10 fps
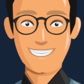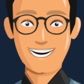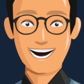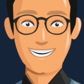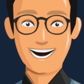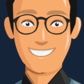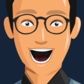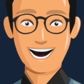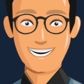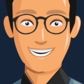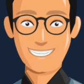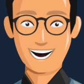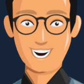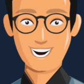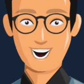At this point,
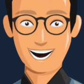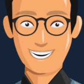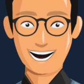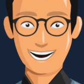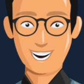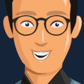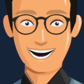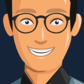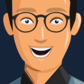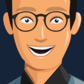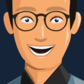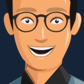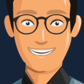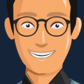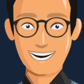you should be able to create
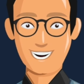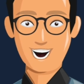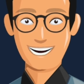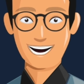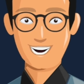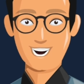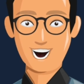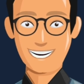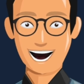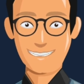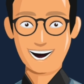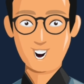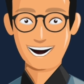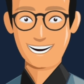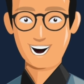content for content publishing
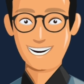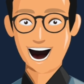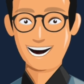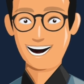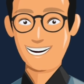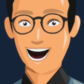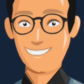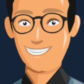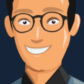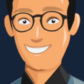purposes with the Content Hub.